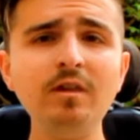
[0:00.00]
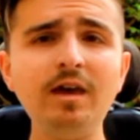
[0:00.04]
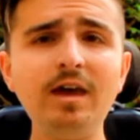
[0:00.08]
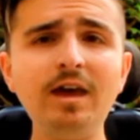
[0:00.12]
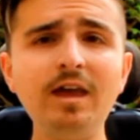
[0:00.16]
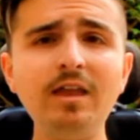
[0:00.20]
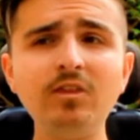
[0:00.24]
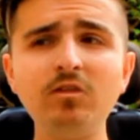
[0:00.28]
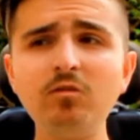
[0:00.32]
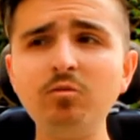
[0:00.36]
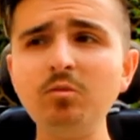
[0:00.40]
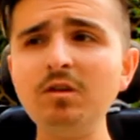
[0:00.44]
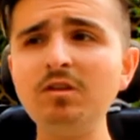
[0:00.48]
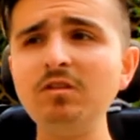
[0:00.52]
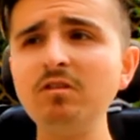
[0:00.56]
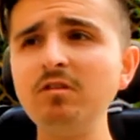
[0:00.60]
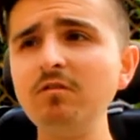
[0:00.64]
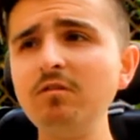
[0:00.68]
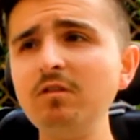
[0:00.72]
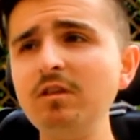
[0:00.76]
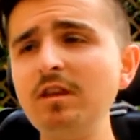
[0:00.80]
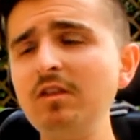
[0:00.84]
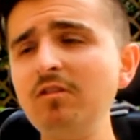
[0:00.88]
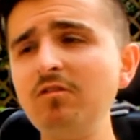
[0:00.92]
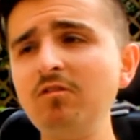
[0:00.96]
and Twitter
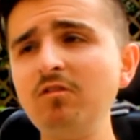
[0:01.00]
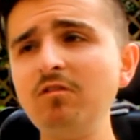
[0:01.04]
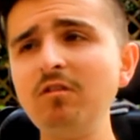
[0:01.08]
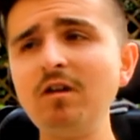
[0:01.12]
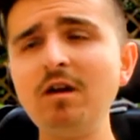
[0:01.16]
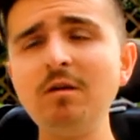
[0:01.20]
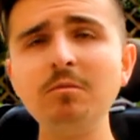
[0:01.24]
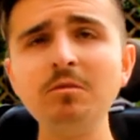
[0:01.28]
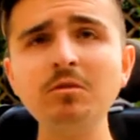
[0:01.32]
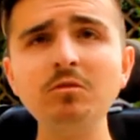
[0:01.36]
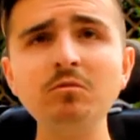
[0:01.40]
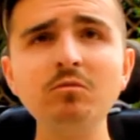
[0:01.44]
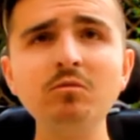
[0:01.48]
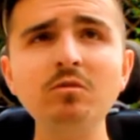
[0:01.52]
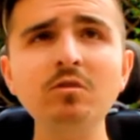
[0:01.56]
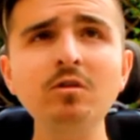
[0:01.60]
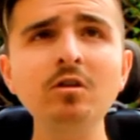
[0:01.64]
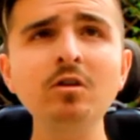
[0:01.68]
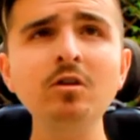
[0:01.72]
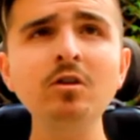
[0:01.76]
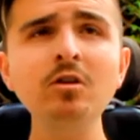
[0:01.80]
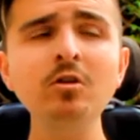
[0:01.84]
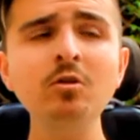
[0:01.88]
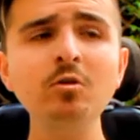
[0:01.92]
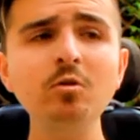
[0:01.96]
and Instagram and
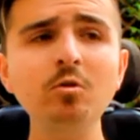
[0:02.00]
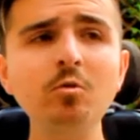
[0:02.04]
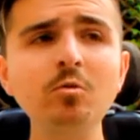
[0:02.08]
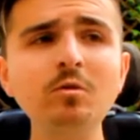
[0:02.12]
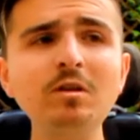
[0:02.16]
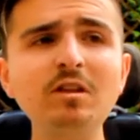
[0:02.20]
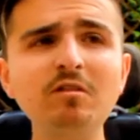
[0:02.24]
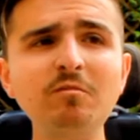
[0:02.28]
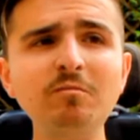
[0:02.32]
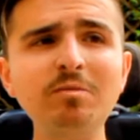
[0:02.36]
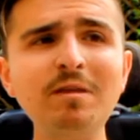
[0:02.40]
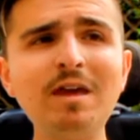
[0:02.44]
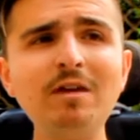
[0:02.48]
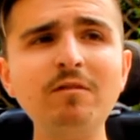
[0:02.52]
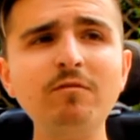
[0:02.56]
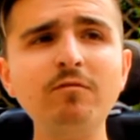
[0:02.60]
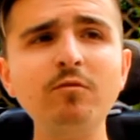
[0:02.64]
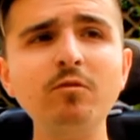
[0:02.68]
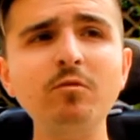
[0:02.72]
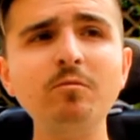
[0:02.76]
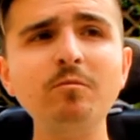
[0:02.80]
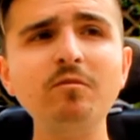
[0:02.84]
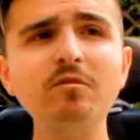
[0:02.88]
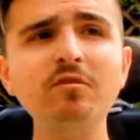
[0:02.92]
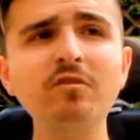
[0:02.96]
all these
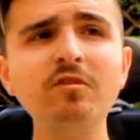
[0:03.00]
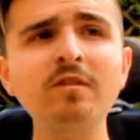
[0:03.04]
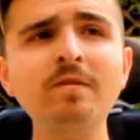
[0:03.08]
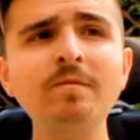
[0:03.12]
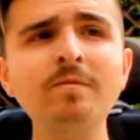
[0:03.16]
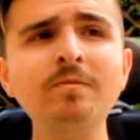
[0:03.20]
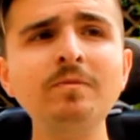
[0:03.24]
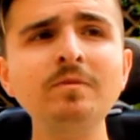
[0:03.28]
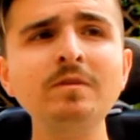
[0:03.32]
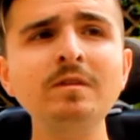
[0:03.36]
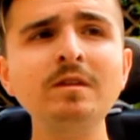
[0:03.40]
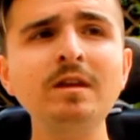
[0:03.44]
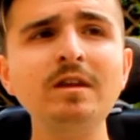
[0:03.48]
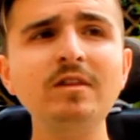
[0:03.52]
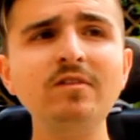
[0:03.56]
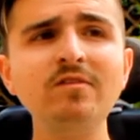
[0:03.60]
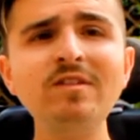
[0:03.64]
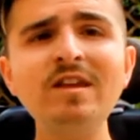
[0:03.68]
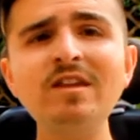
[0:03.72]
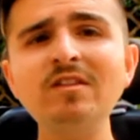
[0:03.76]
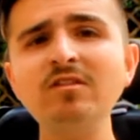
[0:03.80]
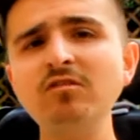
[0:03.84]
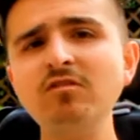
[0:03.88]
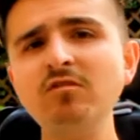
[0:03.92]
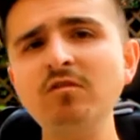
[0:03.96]
platforms
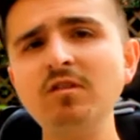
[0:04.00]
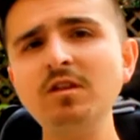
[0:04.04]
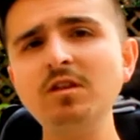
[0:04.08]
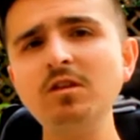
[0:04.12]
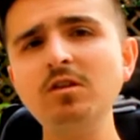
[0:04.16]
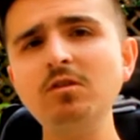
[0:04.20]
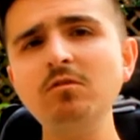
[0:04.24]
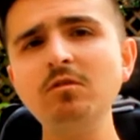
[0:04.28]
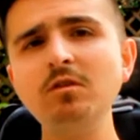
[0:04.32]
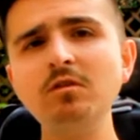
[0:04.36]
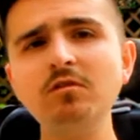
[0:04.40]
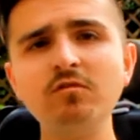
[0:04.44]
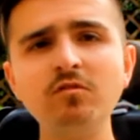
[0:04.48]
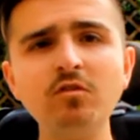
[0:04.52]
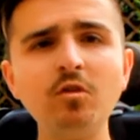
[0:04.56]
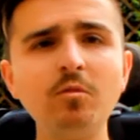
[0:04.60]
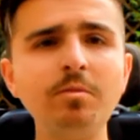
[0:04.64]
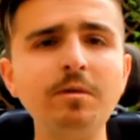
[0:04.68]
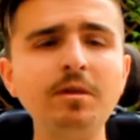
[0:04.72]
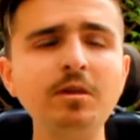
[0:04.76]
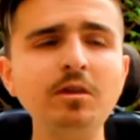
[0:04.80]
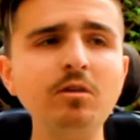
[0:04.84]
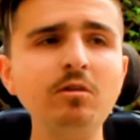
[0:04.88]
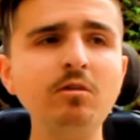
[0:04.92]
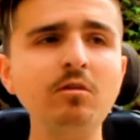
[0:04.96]
censoring you and
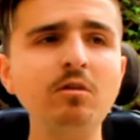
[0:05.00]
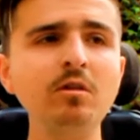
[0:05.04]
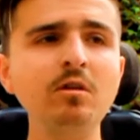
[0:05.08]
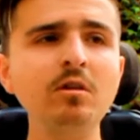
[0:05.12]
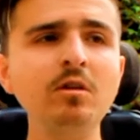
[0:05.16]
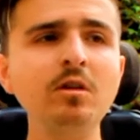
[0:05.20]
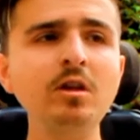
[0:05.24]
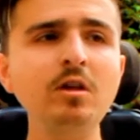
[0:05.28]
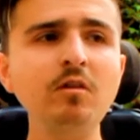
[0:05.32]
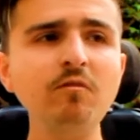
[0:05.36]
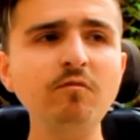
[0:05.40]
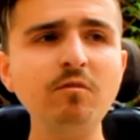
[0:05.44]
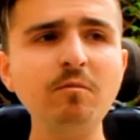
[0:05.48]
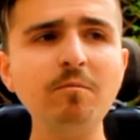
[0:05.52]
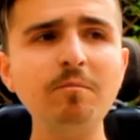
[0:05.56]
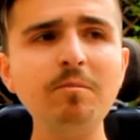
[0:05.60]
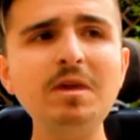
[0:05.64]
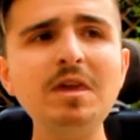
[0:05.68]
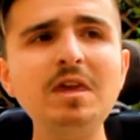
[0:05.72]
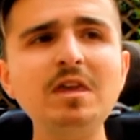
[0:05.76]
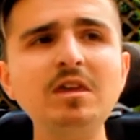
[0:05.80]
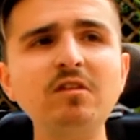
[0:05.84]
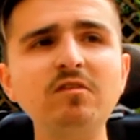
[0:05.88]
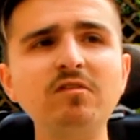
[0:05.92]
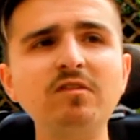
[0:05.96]
stopping you from
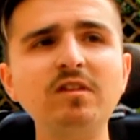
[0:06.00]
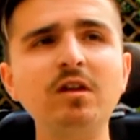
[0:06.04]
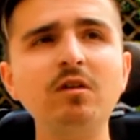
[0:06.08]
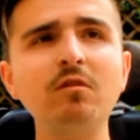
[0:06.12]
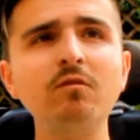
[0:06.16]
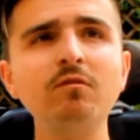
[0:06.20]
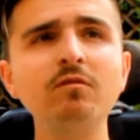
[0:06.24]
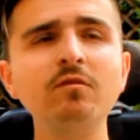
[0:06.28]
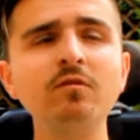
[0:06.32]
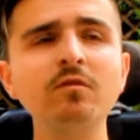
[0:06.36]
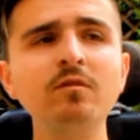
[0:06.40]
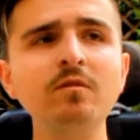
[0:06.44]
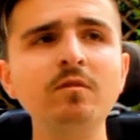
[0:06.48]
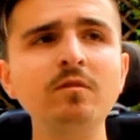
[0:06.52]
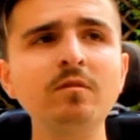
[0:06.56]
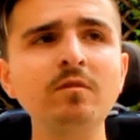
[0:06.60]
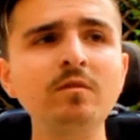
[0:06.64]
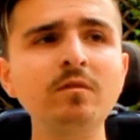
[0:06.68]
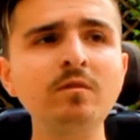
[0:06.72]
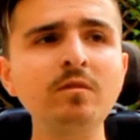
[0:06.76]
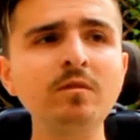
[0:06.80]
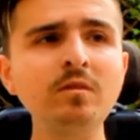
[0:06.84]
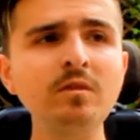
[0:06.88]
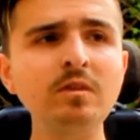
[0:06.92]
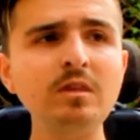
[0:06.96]
being yourself
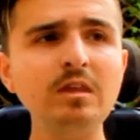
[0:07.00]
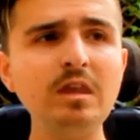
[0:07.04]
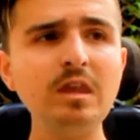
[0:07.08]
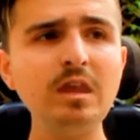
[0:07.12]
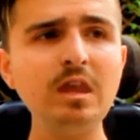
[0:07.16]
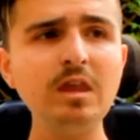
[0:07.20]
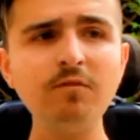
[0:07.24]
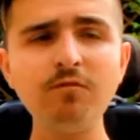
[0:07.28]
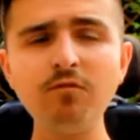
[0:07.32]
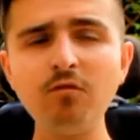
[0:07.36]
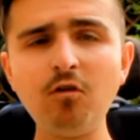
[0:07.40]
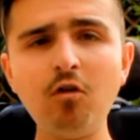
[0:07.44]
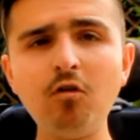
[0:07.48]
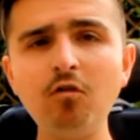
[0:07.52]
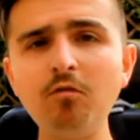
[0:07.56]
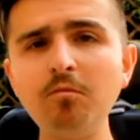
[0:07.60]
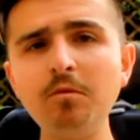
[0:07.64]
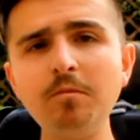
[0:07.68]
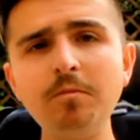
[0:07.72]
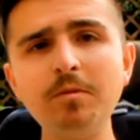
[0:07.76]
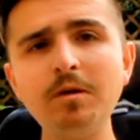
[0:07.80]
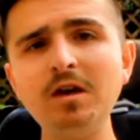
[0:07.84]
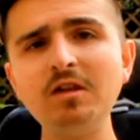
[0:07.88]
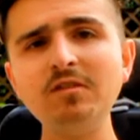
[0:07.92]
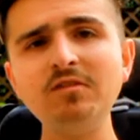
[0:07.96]
if you're a horrible
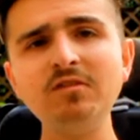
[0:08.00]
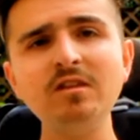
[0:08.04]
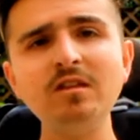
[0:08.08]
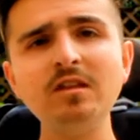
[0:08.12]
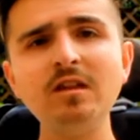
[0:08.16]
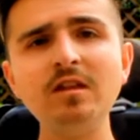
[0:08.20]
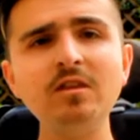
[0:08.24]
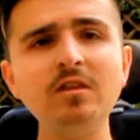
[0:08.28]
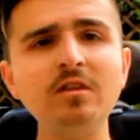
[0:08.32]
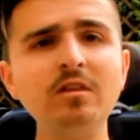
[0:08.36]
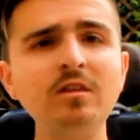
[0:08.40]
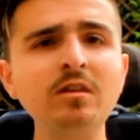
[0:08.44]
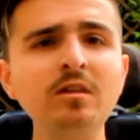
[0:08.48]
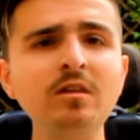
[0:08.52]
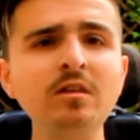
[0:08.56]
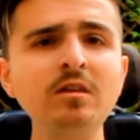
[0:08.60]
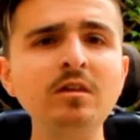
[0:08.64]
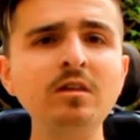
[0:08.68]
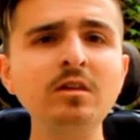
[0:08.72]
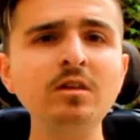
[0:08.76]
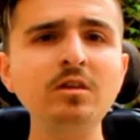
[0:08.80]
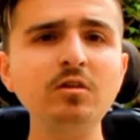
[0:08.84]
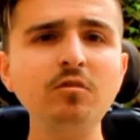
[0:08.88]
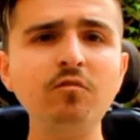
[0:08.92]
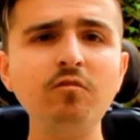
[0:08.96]
person and
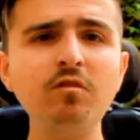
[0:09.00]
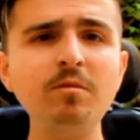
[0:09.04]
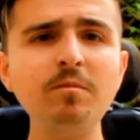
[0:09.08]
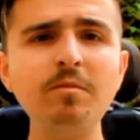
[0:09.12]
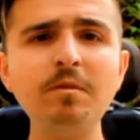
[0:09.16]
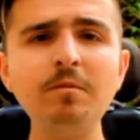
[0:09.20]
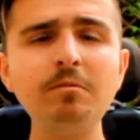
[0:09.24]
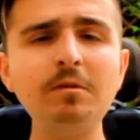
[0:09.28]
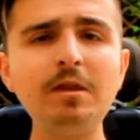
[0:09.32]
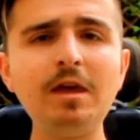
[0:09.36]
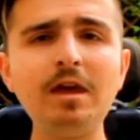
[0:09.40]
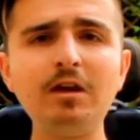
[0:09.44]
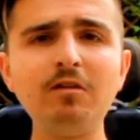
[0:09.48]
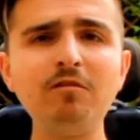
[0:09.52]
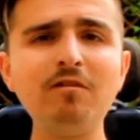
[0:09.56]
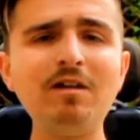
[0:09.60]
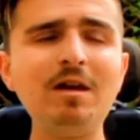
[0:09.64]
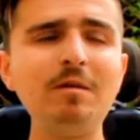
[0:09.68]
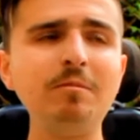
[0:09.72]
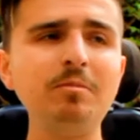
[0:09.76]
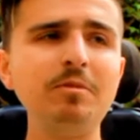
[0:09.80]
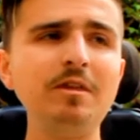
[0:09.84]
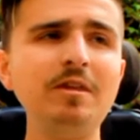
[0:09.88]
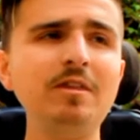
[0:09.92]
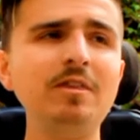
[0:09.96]
treat people like
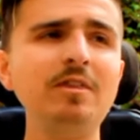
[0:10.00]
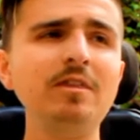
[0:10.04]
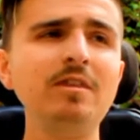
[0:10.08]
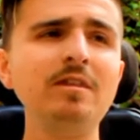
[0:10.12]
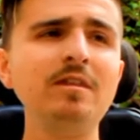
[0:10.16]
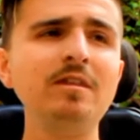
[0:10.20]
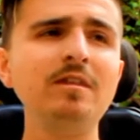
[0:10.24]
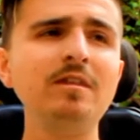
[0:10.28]
crap, then